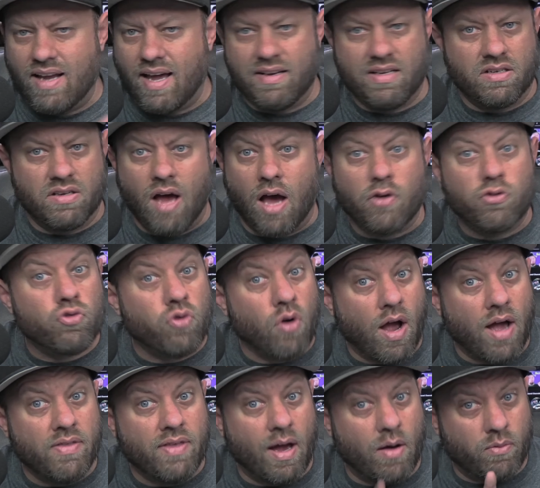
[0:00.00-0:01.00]
I did not
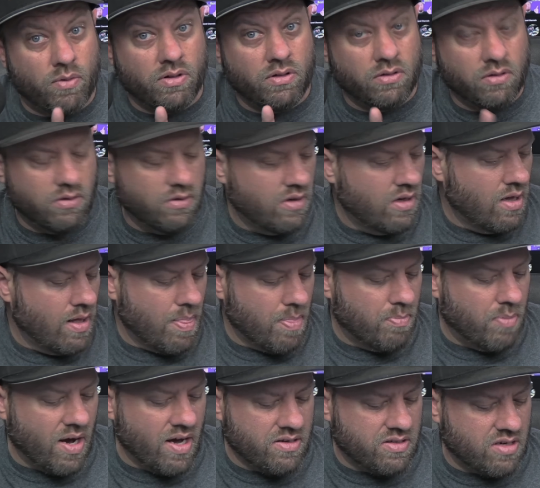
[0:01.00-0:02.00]
try that one,
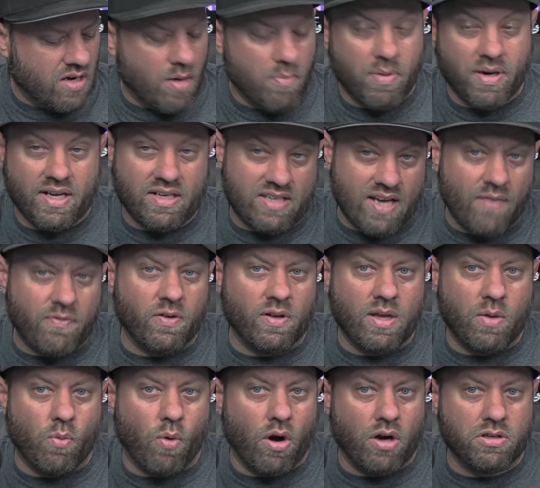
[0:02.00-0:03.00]
but uh, but it
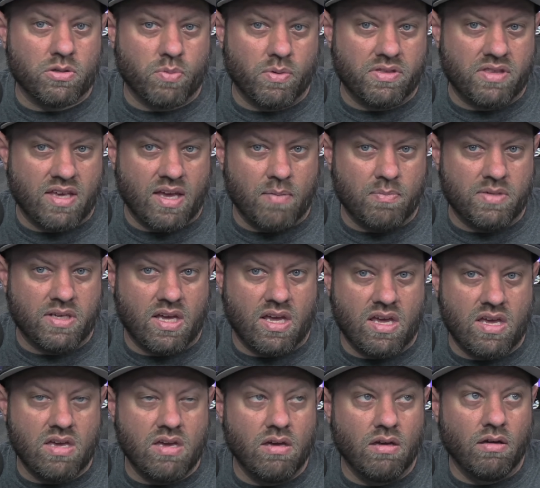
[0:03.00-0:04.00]
definitely works with the
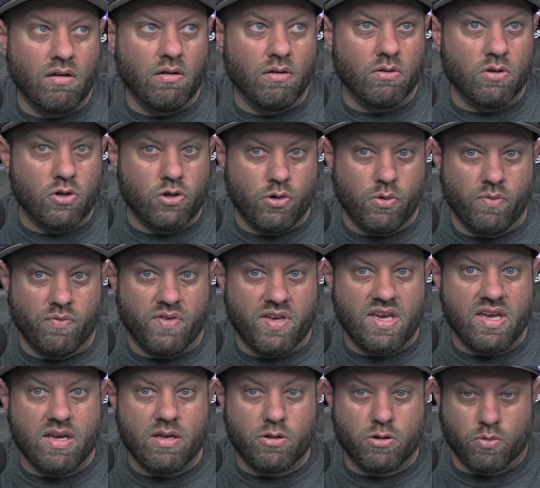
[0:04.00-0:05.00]
MD
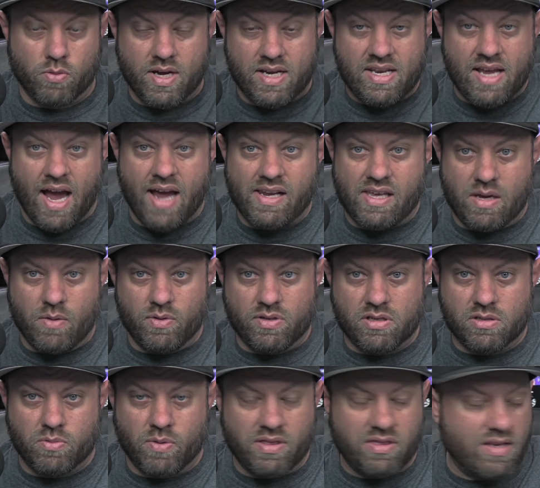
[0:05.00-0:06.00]
UV 390,
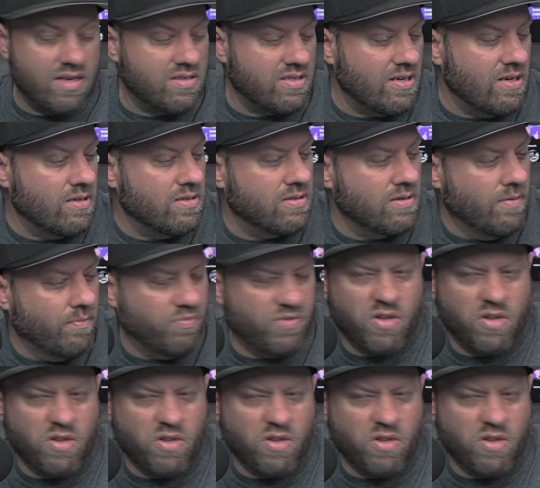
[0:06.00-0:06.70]
which is what this is.